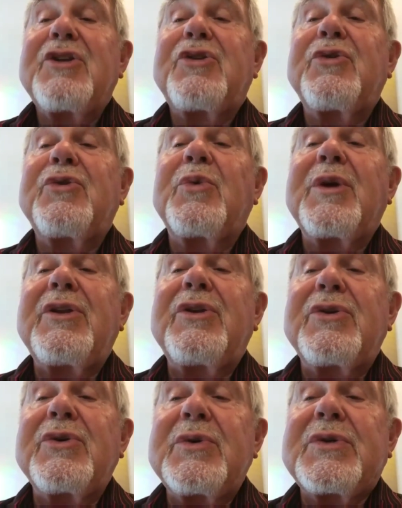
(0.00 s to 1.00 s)
to
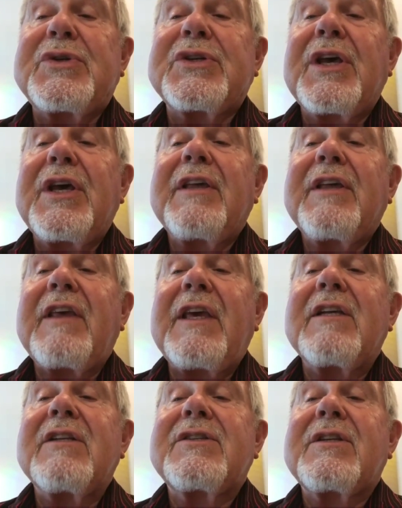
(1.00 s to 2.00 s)
reduce the
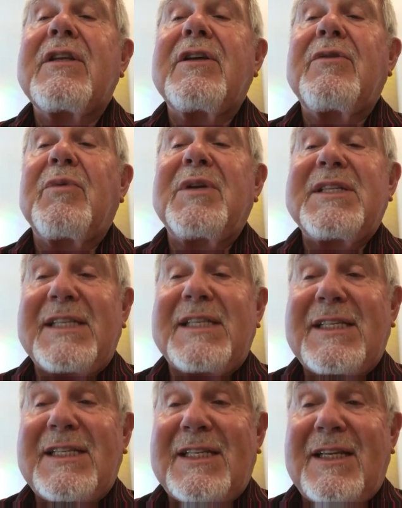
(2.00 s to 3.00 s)
insulin
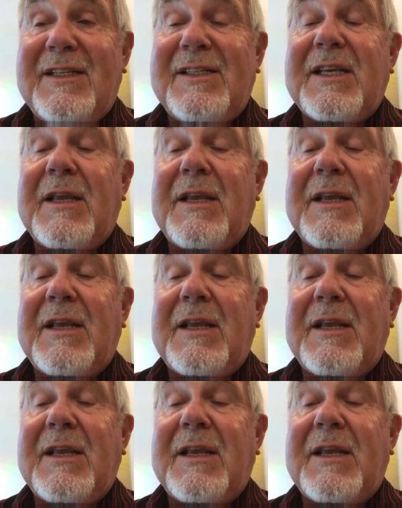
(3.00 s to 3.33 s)
resistance.